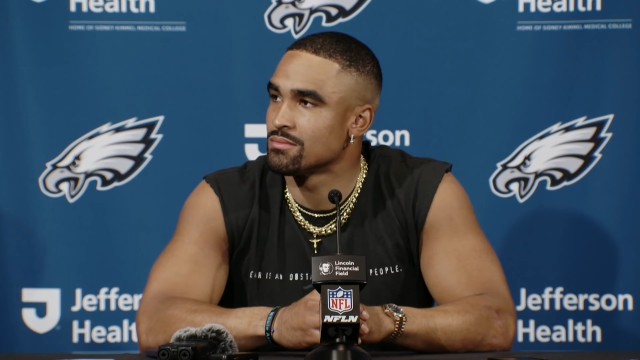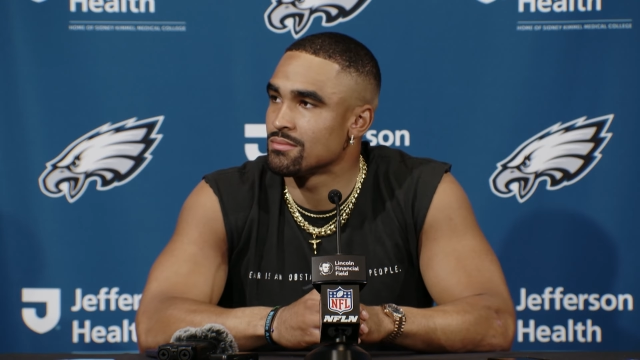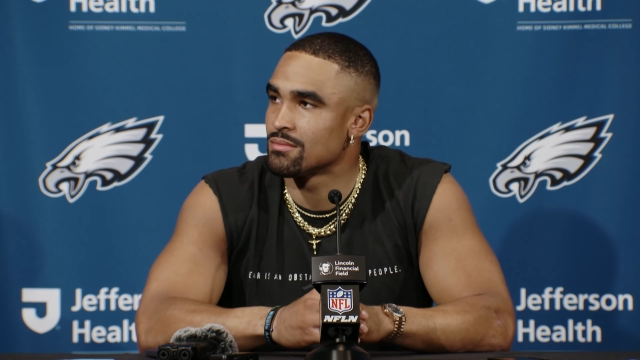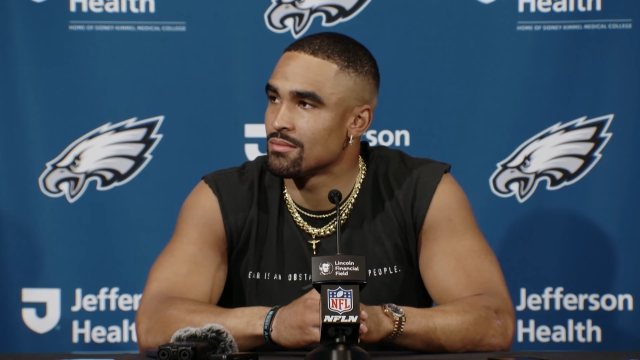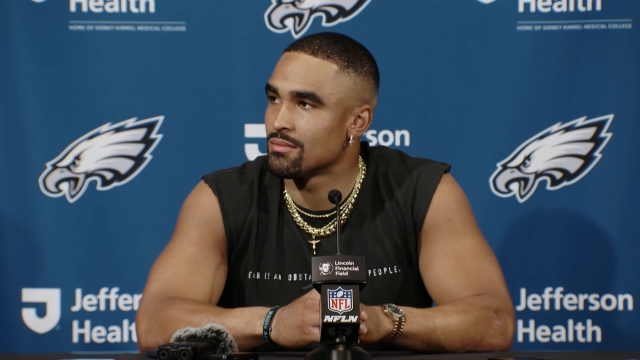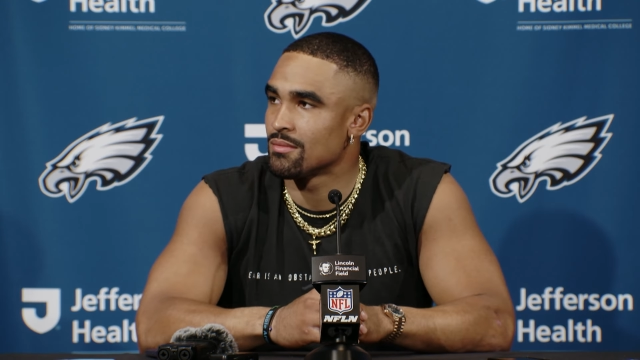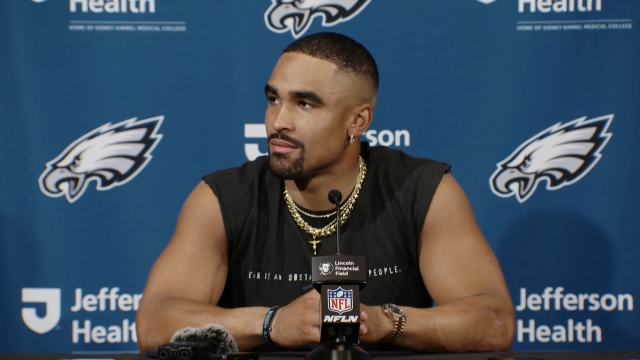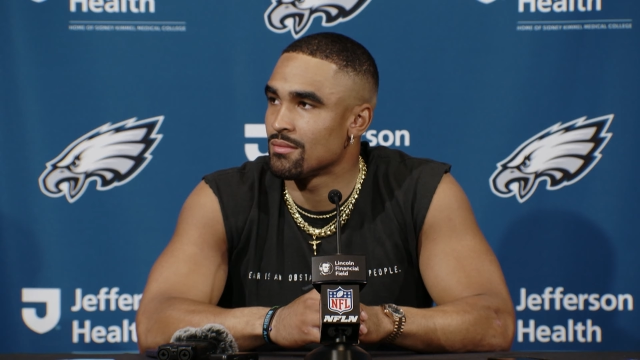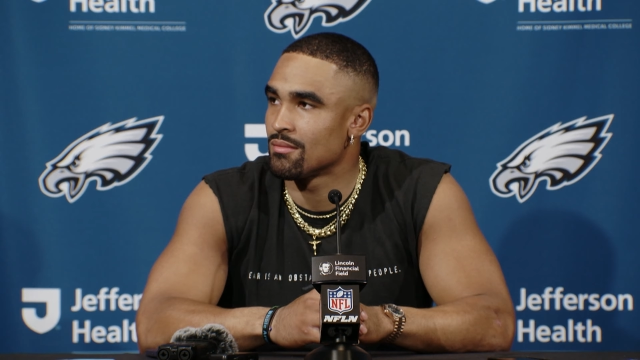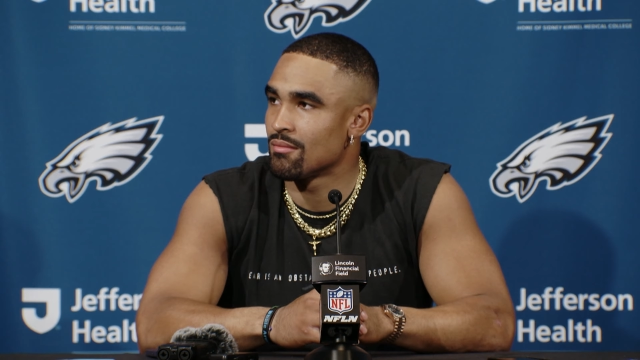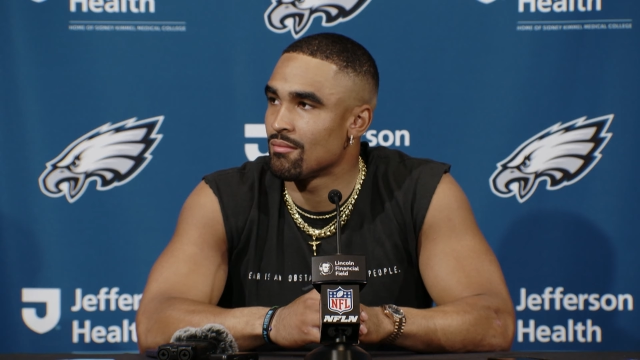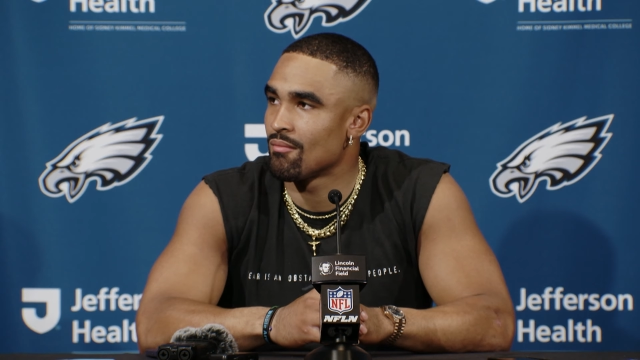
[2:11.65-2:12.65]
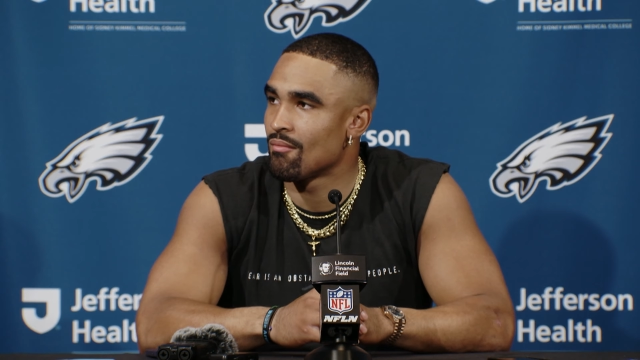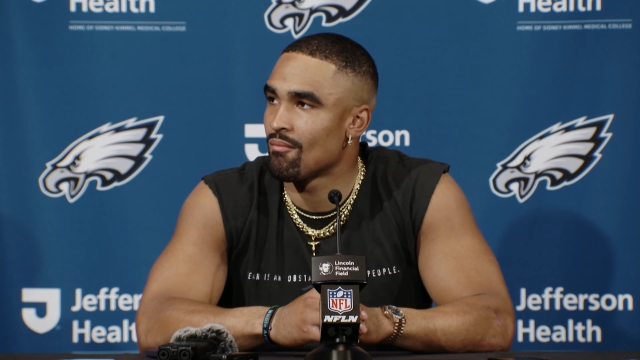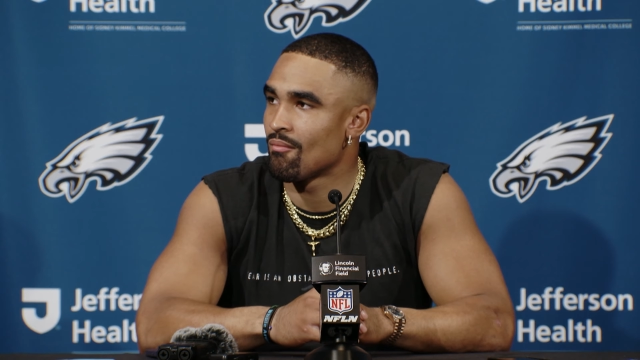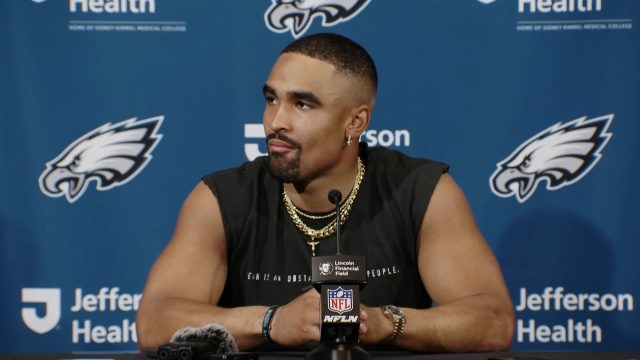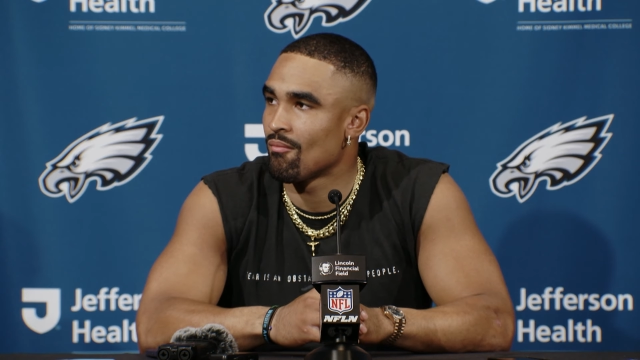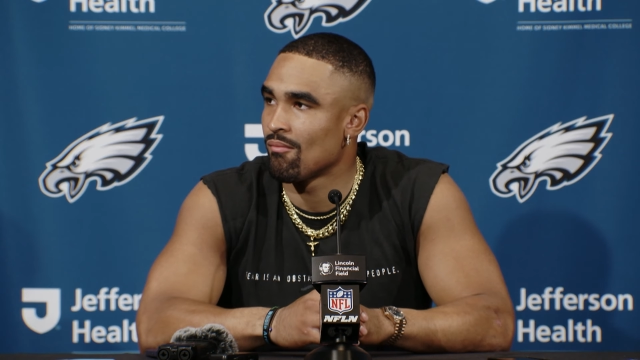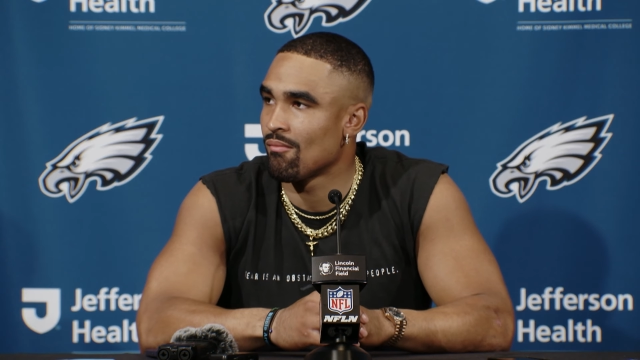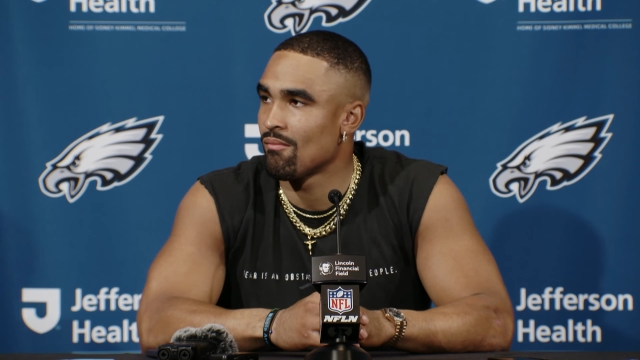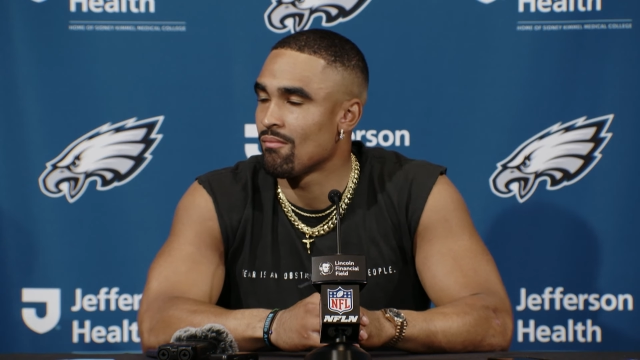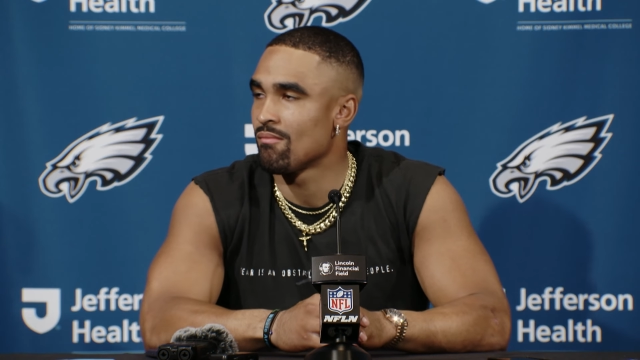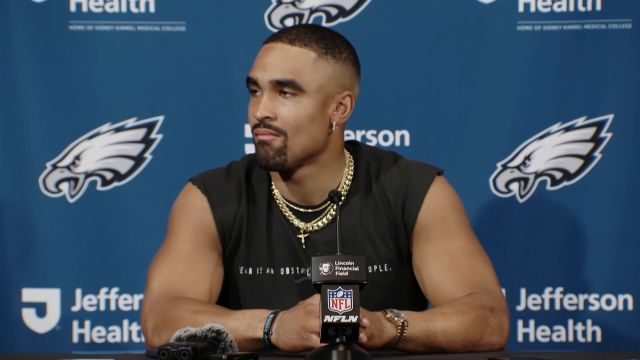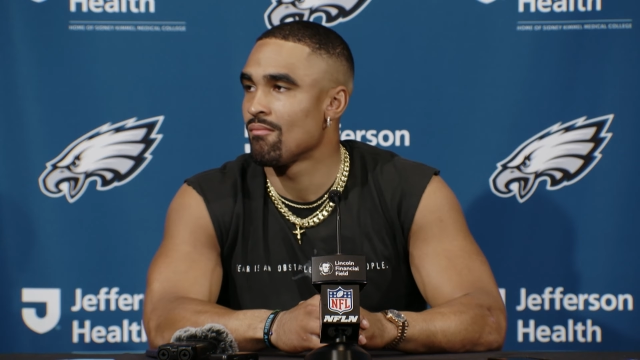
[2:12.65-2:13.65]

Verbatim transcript: checked the plays, um,